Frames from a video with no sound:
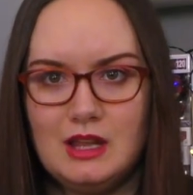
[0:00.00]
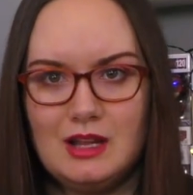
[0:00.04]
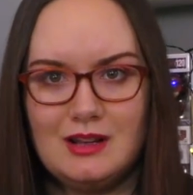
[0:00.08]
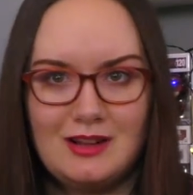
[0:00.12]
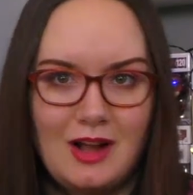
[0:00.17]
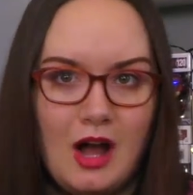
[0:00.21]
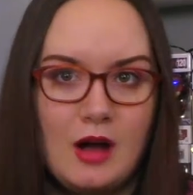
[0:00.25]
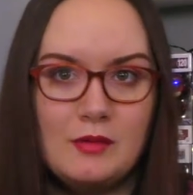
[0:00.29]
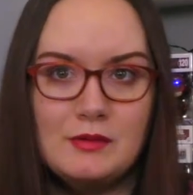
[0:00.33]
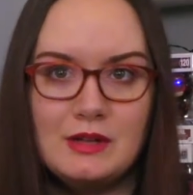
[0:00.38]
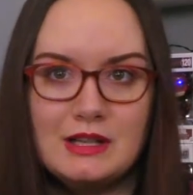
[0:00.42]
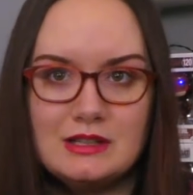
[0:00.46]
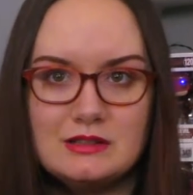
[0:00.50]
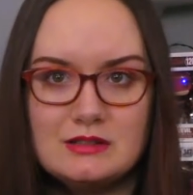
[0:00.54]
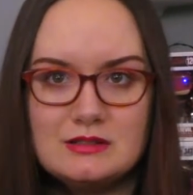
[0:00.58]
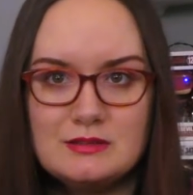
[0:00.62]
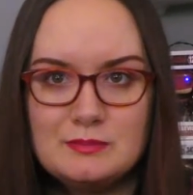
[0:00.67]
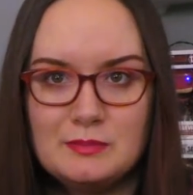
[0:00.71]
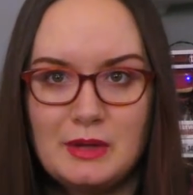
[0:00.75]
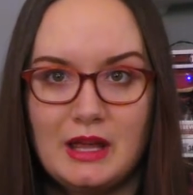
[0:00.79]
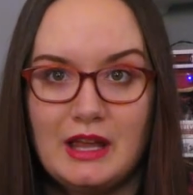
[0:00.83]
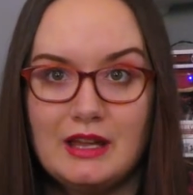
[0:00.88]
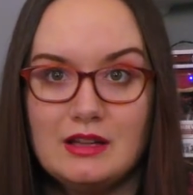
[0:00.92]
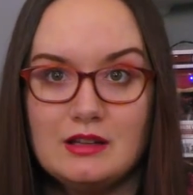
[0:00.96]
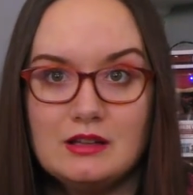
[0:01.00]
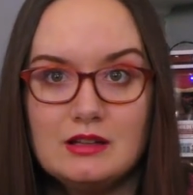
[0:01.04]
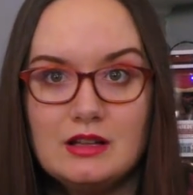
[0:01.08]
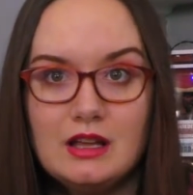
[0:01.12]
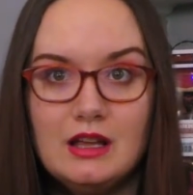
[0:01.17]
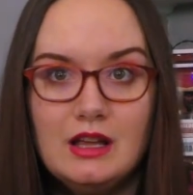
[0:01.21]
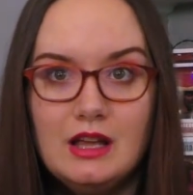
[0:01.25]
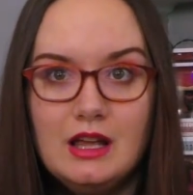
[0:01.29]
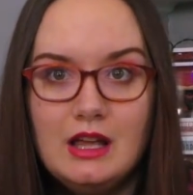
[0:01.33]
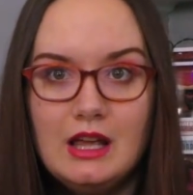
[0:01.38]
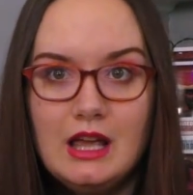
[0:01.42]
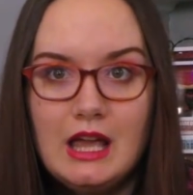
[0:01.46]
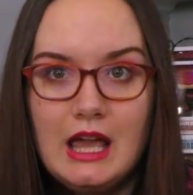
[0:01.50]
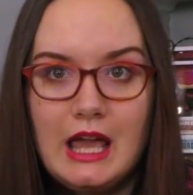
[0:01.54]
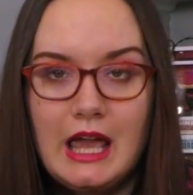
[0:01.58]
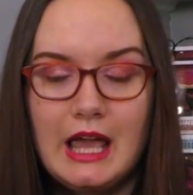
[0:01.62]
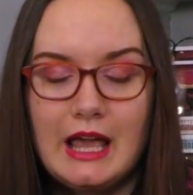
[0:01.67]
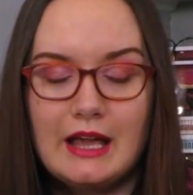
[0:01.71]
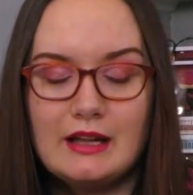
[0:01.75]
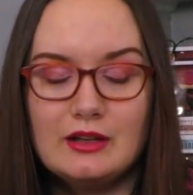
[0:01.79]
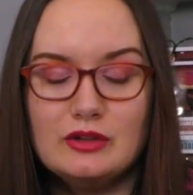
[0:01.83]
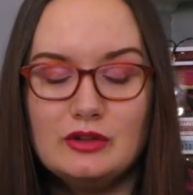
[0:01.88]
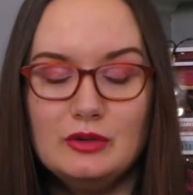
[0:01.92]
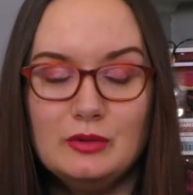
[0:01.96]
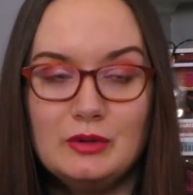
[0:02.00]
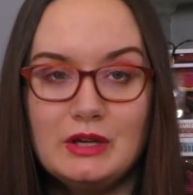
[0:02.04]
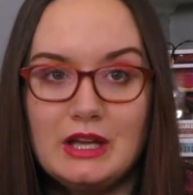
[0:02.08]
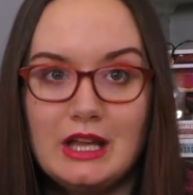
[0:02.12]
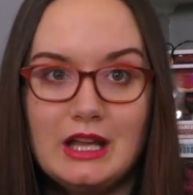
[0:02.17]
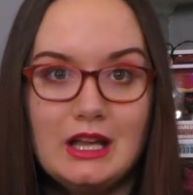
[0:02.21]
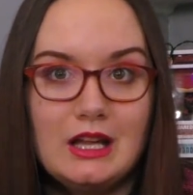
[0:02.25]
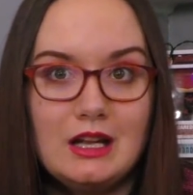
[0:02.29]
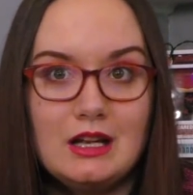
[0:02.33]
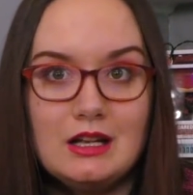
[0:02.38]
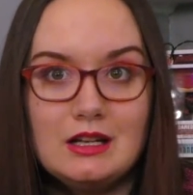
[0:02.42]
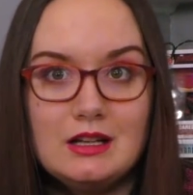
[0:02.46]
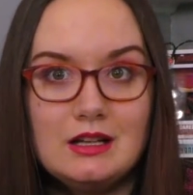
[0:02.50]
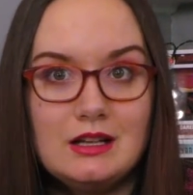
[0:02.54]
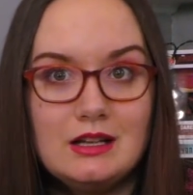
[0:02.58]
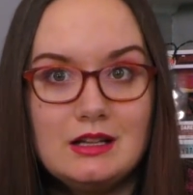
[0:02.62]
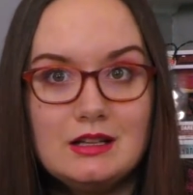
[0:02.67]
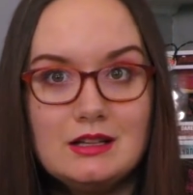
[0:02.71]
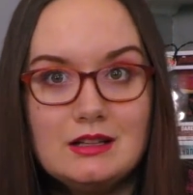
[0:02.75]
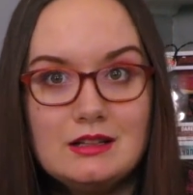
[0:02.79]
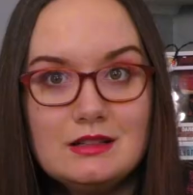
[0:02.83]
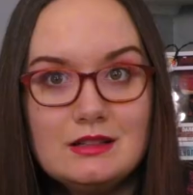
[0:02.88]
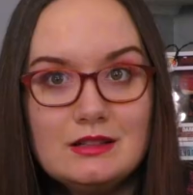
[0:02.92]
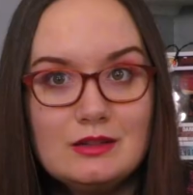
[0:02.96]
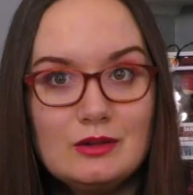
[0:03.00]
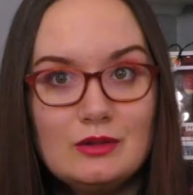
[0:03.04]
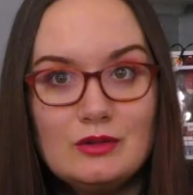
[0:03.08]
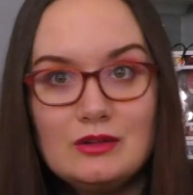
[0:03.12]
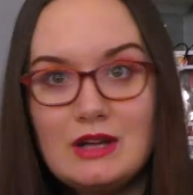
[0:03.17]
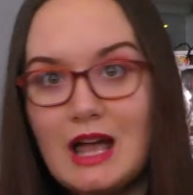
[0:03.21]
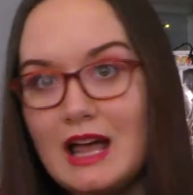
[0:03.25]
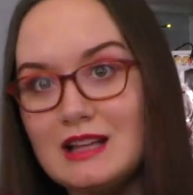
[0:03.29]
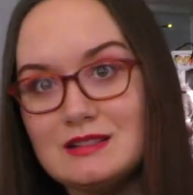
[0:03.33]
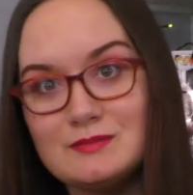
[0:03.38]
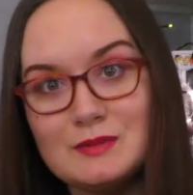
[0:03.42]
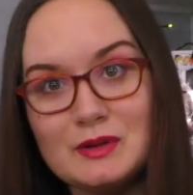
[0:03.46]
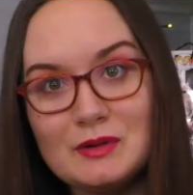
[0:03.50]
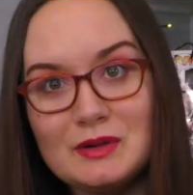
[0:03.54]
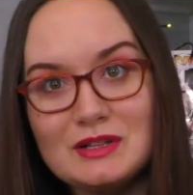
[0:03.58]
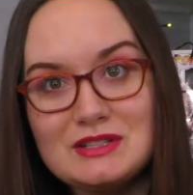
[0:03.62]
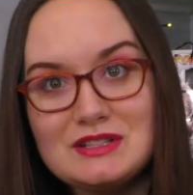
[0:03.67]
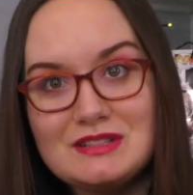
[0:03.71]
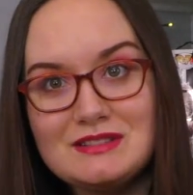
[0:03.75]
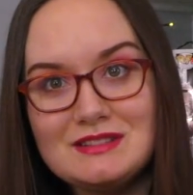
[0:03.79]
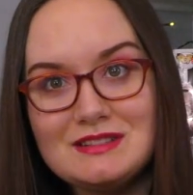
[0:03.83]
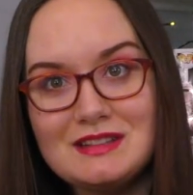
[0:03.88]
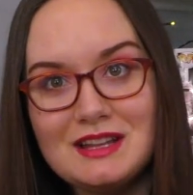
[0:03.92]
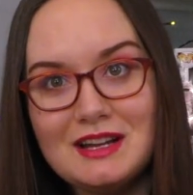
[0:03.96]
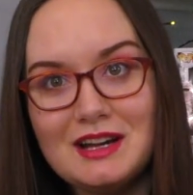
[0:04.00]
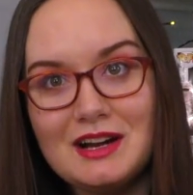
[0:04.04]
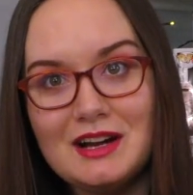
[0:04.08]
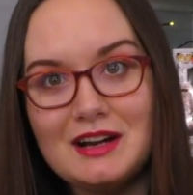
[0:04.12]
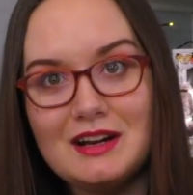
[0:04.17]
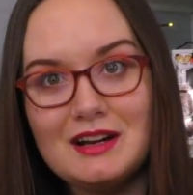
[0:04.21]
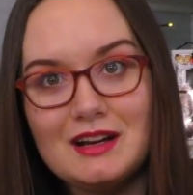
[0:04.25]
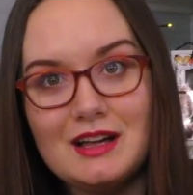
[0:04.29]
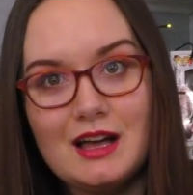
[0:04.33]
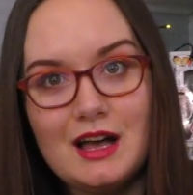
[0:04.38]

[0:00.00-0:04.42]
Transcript: comments pinned and you can ask me questions there.